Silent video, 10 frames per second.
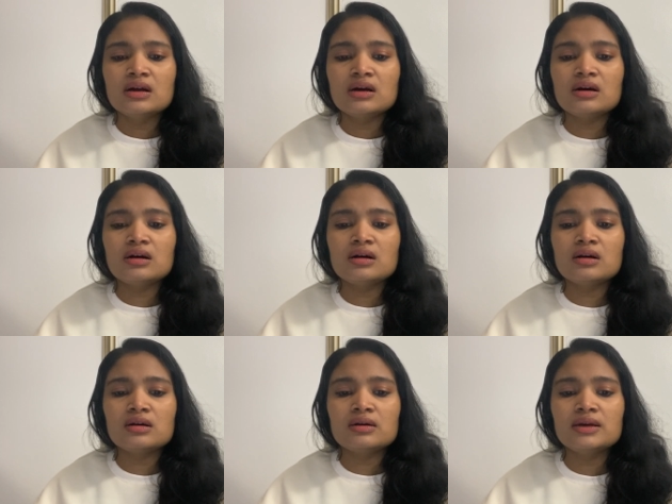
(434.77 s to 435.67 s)

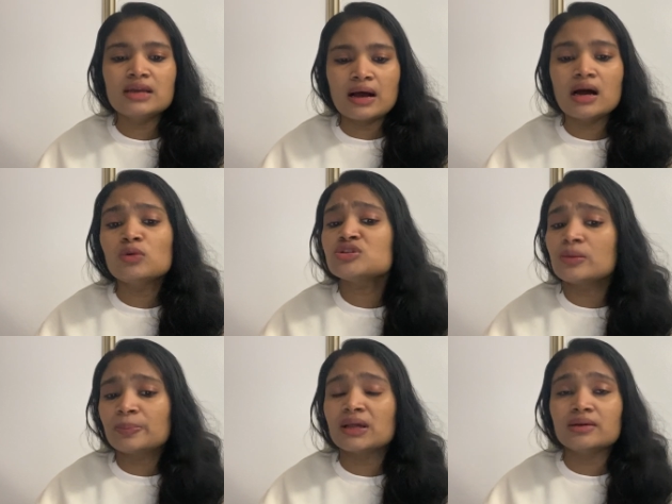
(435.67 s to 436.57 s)
Uh, yeah, how to
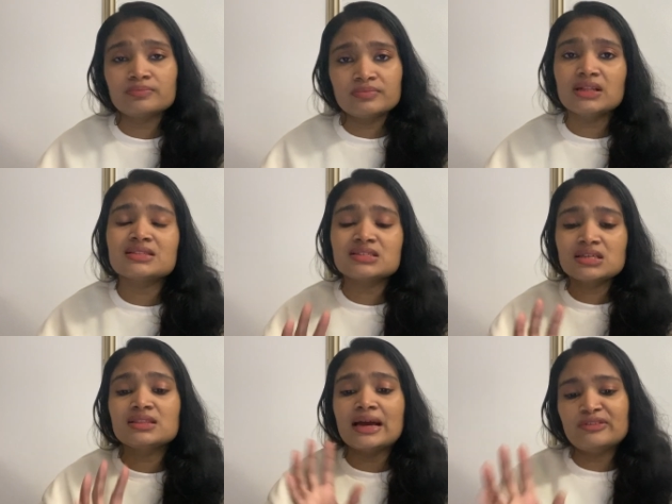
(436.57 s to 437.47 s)
apply. Let's
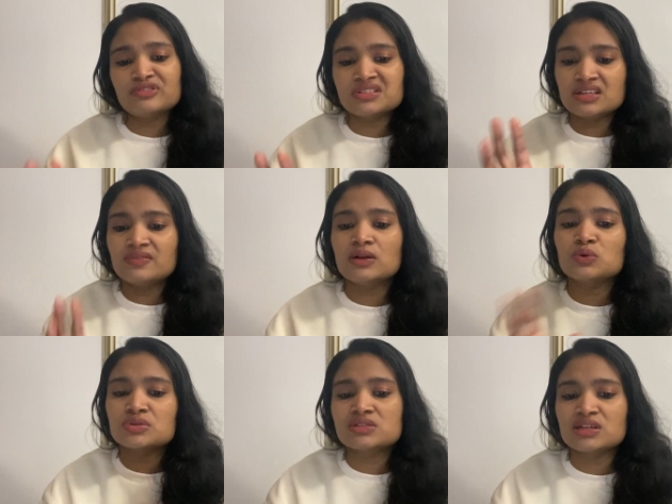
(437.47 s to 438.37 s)
see that first, then we'll
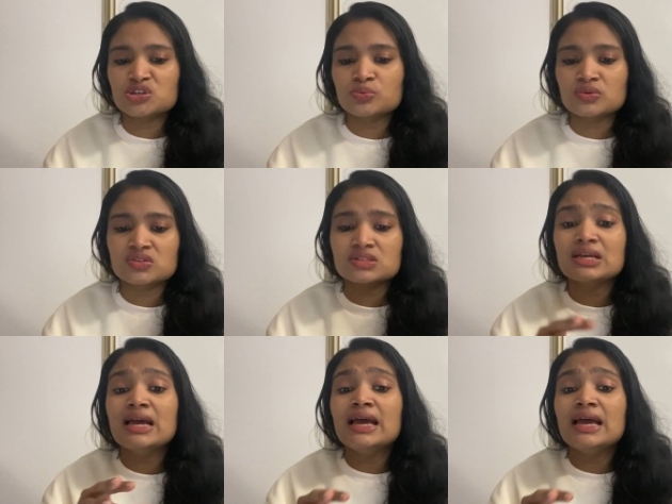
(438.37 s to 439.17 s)
go to the selection process.